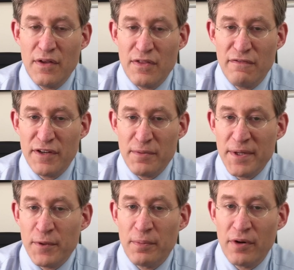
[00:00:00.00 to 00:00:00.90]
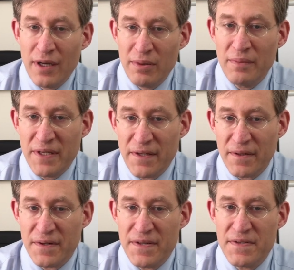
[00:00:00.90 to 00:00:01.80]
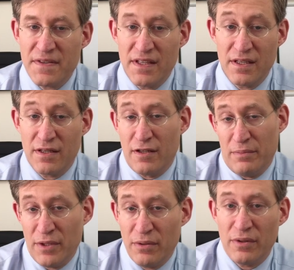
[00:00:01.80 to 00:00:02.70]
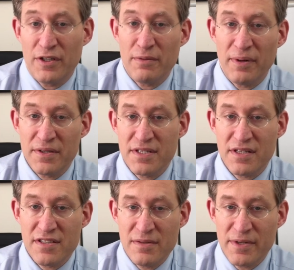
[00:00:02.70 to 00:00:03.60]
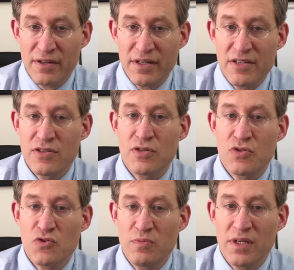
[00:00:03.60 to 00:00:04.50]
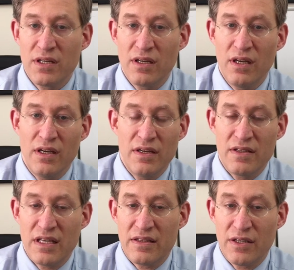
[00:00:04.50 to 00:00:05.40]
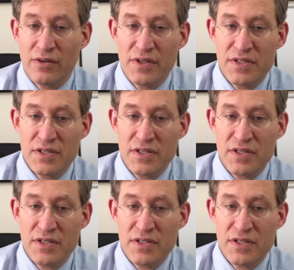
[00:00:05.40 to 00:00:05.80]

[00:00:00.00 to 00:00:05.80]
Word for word: The fundamental problem here is the computer and the pulse oximeter is assuming that there